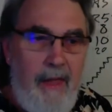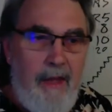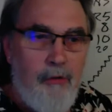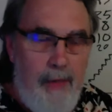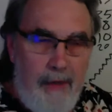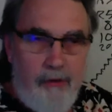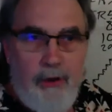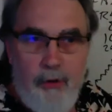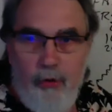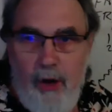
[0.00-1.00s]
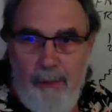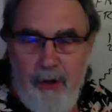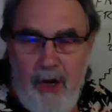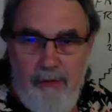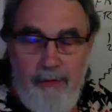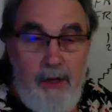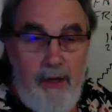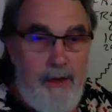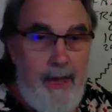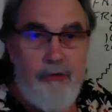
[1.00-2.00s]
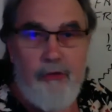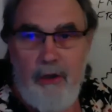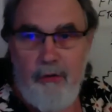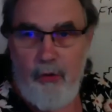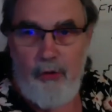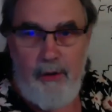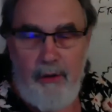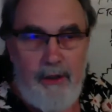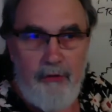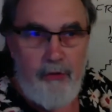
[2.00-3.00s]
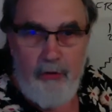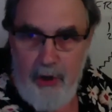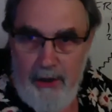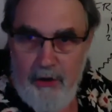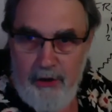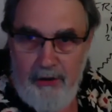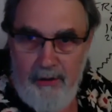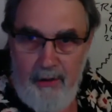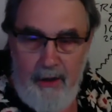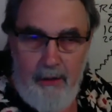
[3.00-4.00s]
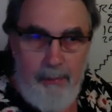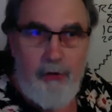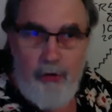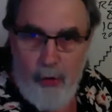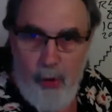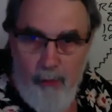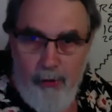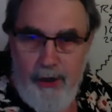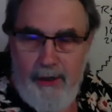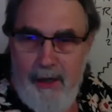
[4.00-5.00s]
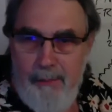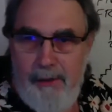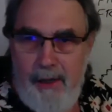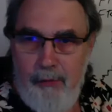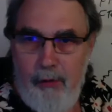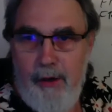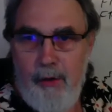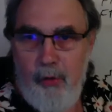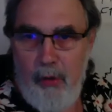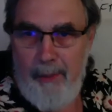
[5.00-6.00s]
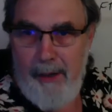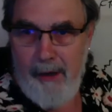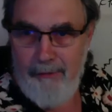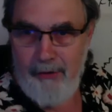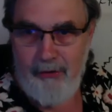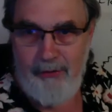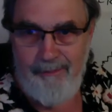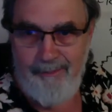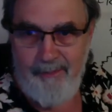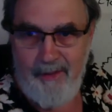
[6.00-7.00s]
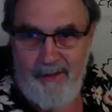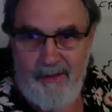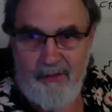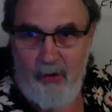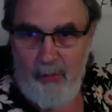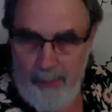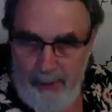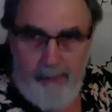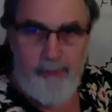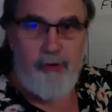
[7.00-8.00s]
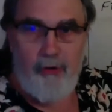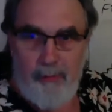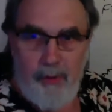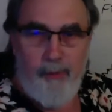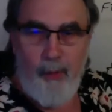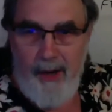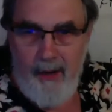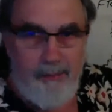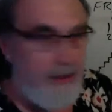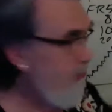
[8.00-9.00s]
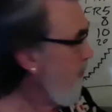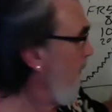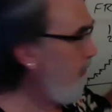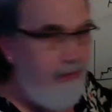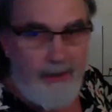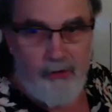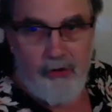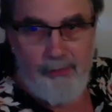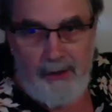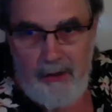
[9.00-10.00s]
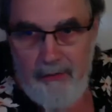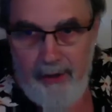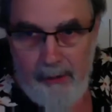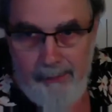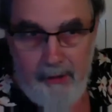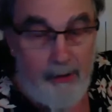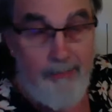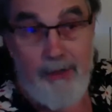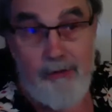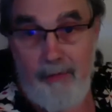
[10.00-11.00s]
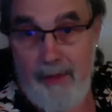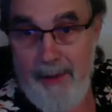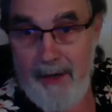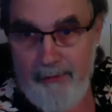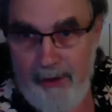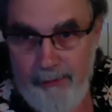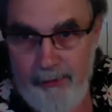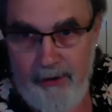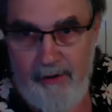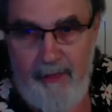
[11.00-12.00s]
So that schedule drops off. Dad's schedule isn't changing, but you'll go over and take that behavior there where the payoff is. So behavior is going to move around based on the schedule, based on the availability, based on the amount of effort.